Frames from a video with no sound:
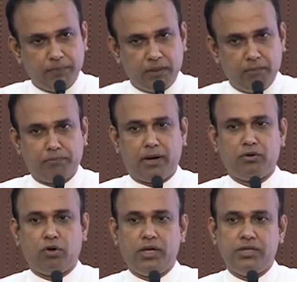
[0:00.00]
impart
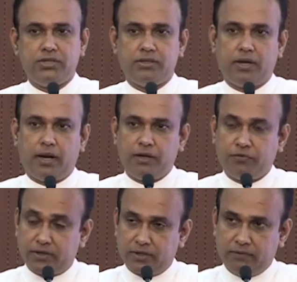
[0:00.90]
knowledge at
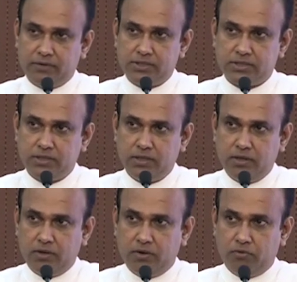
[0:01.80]
different levels,
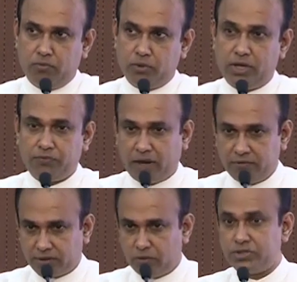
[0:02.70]
more
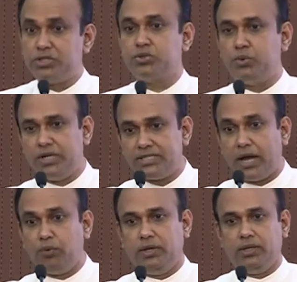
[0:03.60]
5,000 students
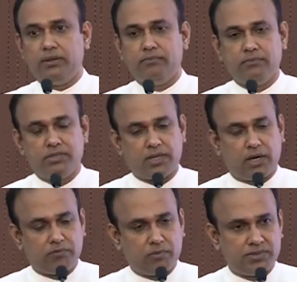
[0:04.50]
annually,
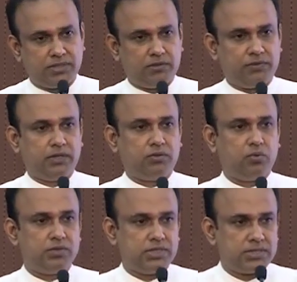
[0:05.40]
starting from certificate
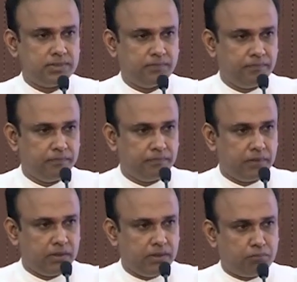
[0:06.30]
courses,
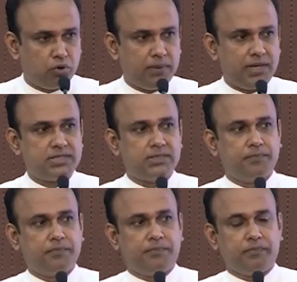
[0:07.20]
diplomas,
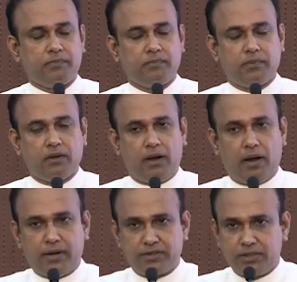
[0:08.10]

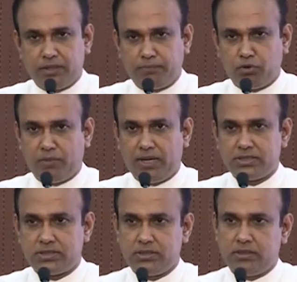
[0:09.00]
higher national
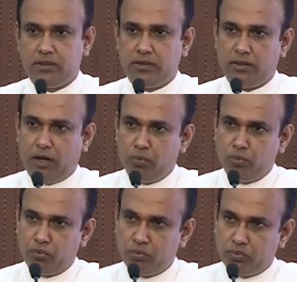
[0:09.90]
diplomas, now
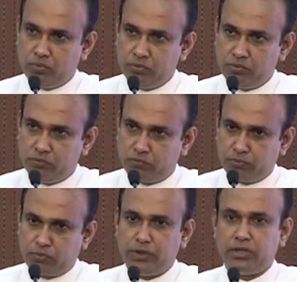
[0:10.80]

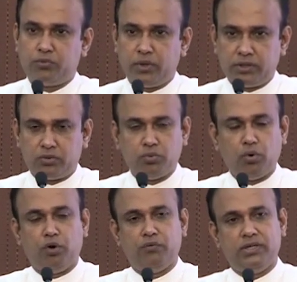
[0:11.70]
from 2022
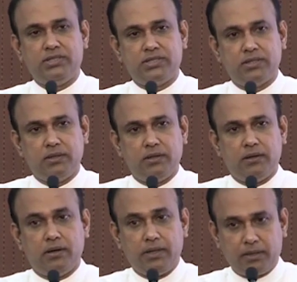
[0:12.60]
onwards,
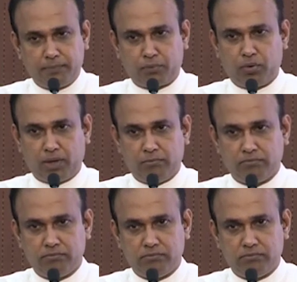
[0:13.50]
a degree program.